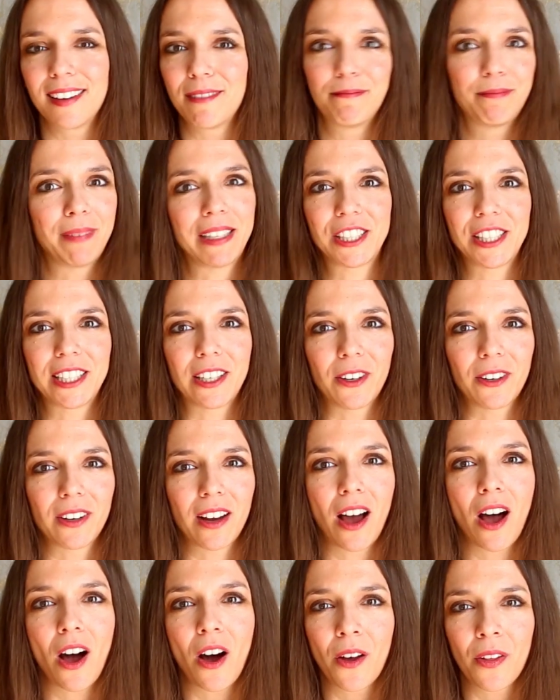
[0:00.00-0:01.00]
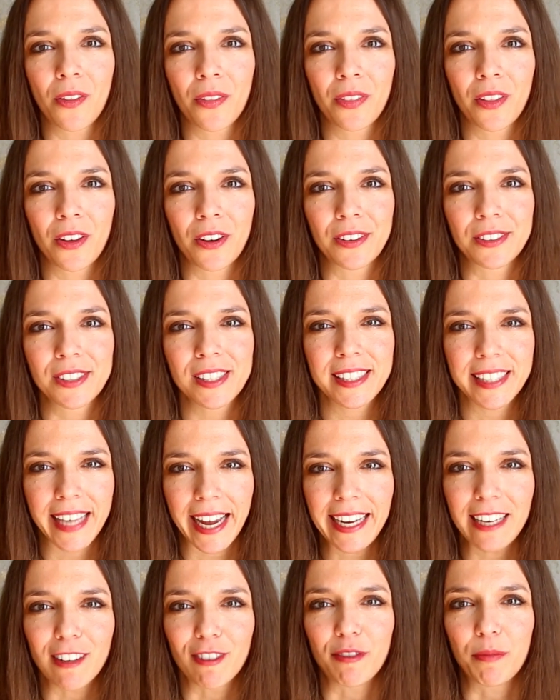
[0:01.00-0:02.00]
magical. On the
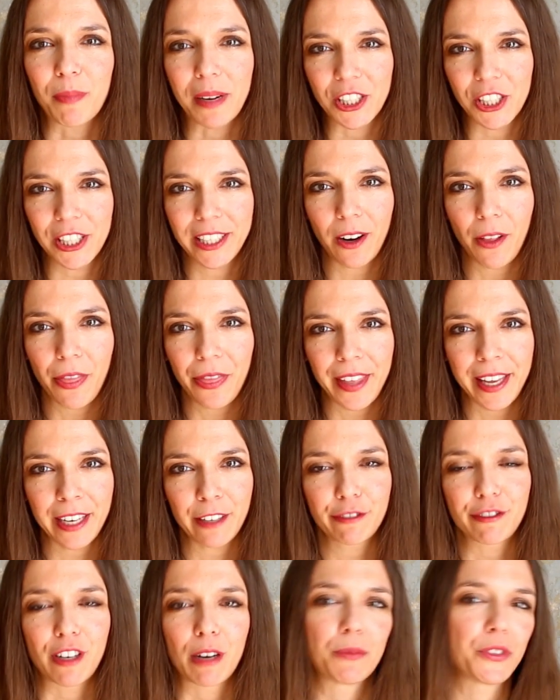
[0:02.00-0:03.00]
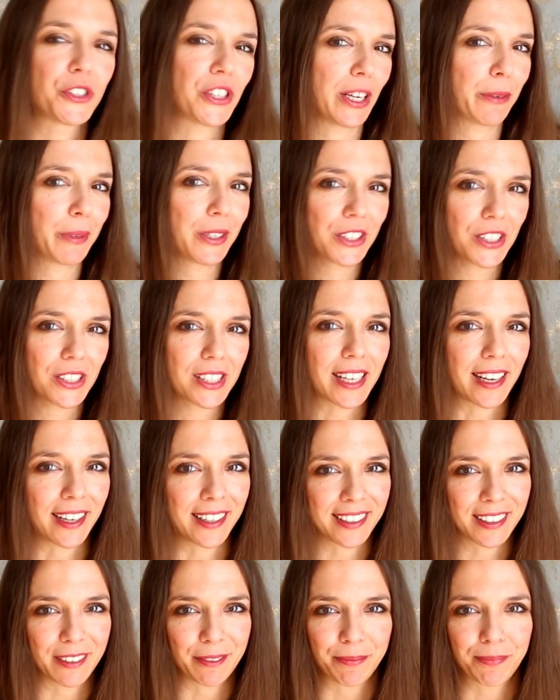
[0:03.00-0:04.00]
scale of magical thing from 0 to
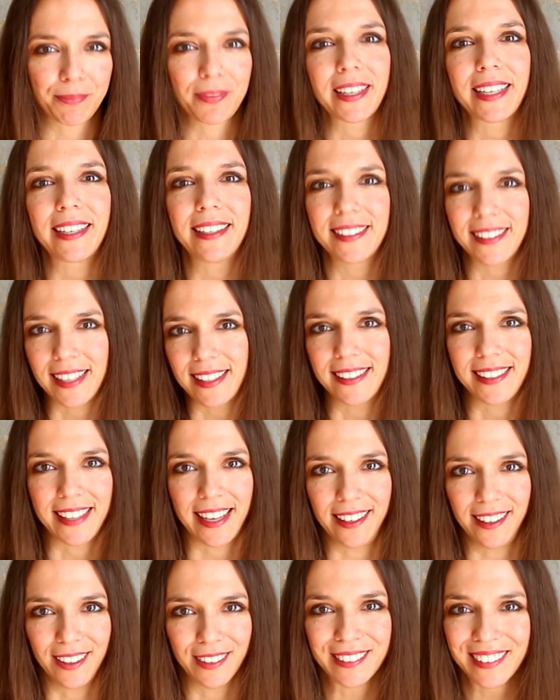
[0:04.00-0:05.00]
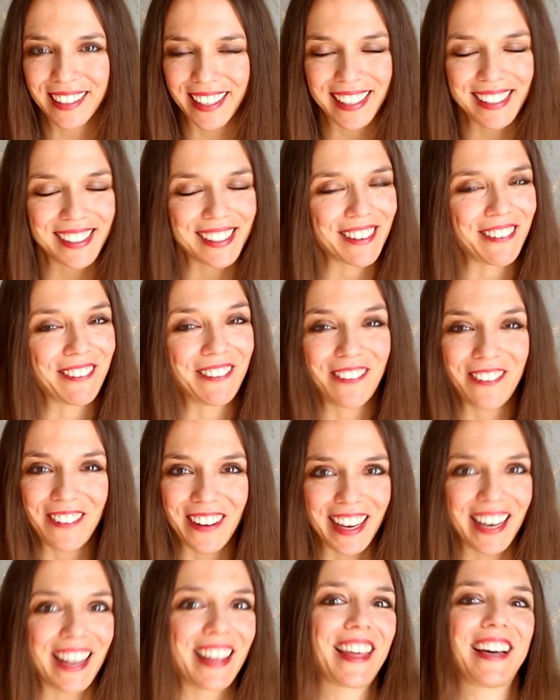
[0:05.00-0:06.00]
10, it's at 10. It's
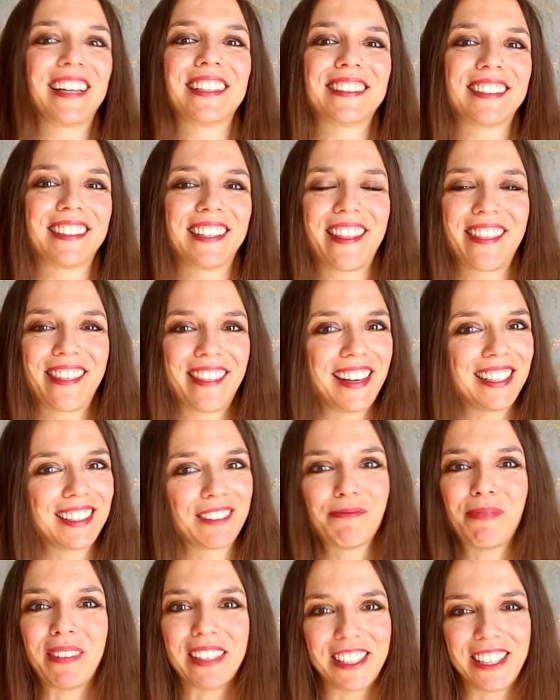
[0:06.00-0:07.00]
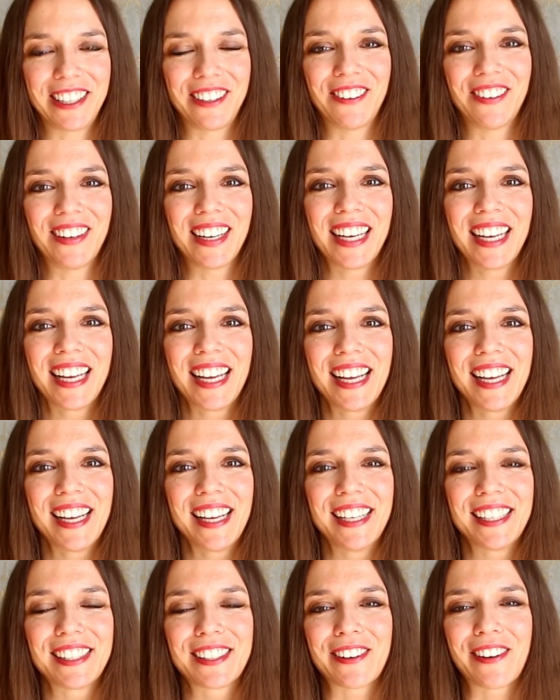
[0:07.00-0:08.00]
really that that magical.
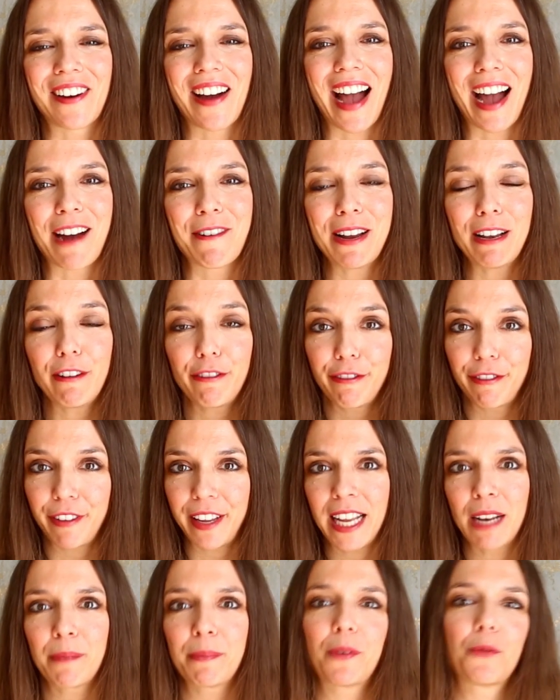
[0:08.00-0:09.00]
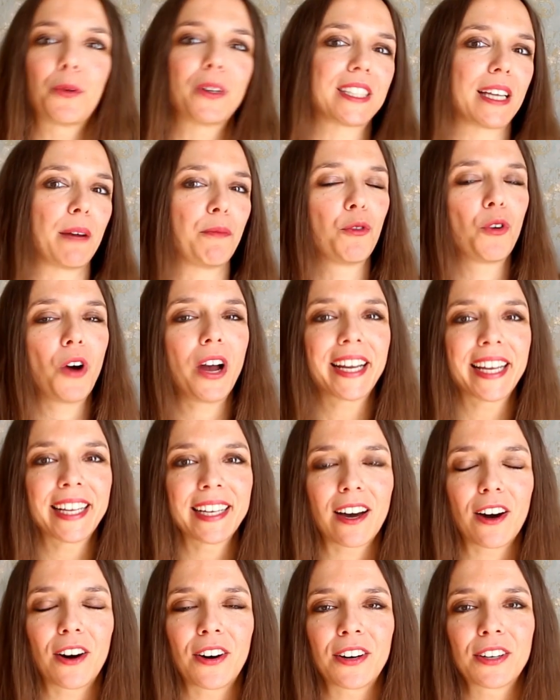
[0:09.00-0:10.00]
So I will film what I'm working
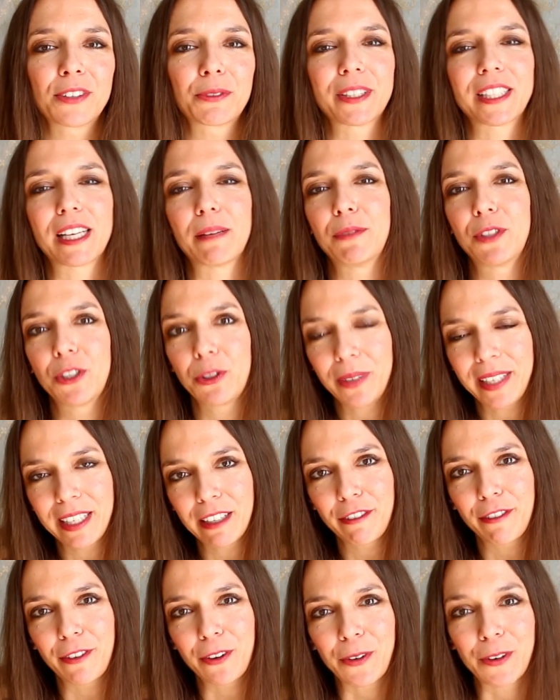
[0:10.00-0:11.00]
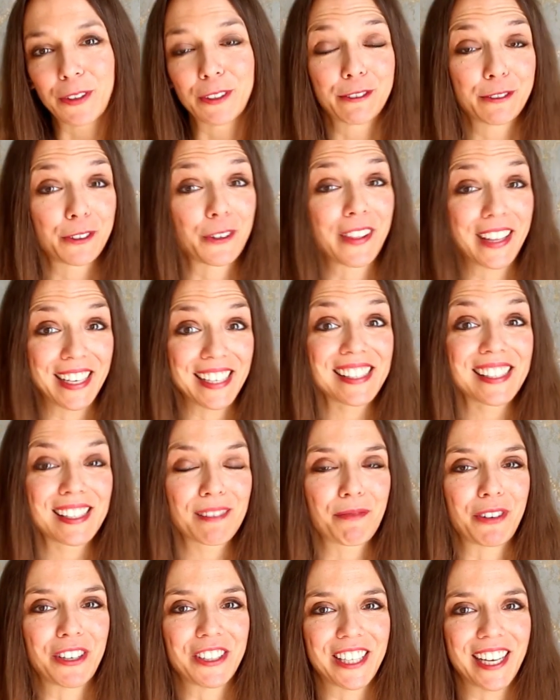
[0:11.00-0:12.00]
on, what I'm doing for, for this
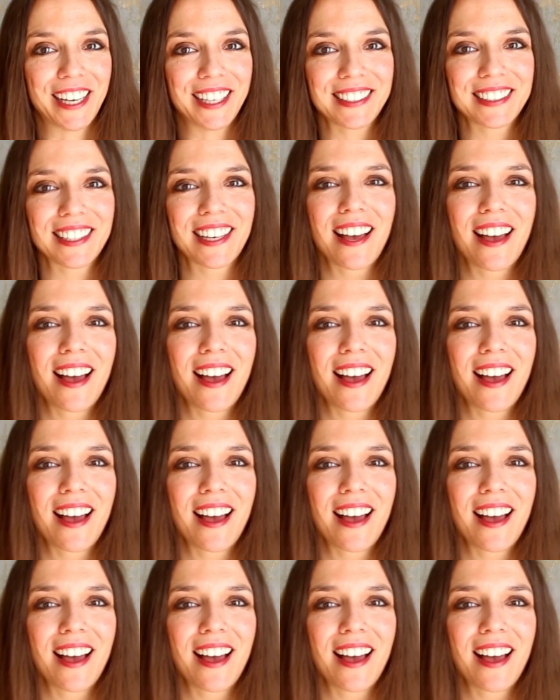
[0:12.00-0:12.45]
project,